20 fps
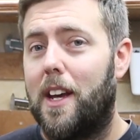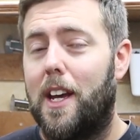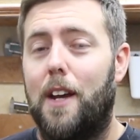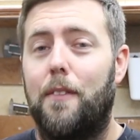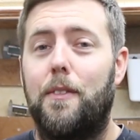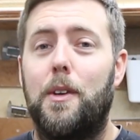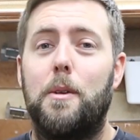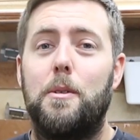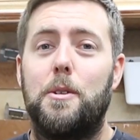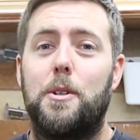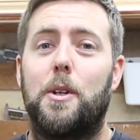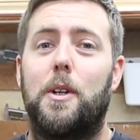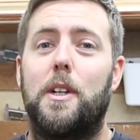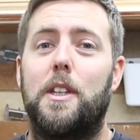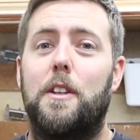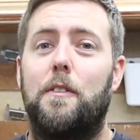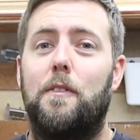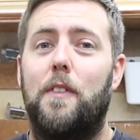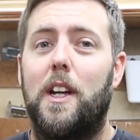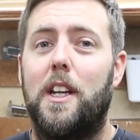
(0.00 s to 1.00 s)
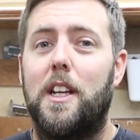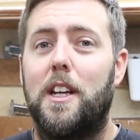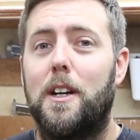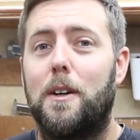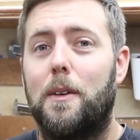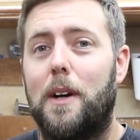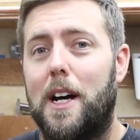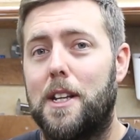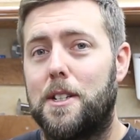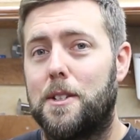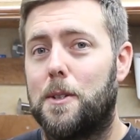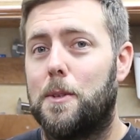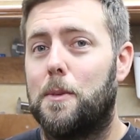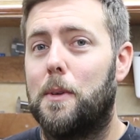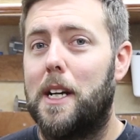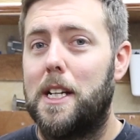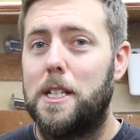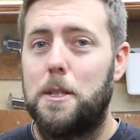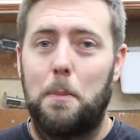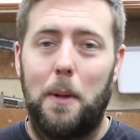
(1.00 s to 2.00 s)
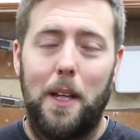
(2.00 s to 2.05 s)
If you enjoyed the video, as always,